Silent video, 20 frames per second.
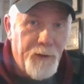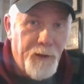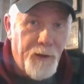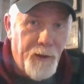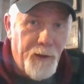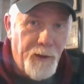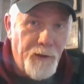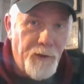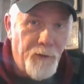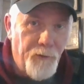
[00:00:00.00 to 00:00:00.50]

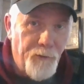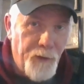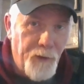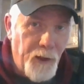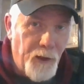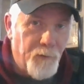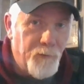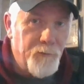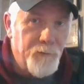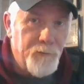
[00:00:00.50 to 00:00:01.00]
and it'll
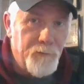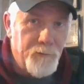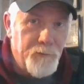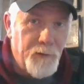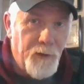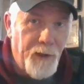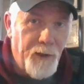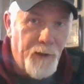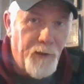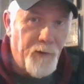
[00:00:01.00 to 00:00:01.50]
know
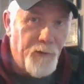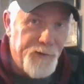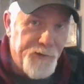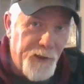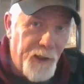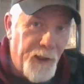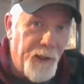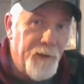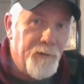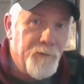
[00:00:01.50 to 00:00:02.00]
and it'll
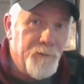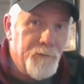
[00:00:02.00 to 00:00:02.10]
say.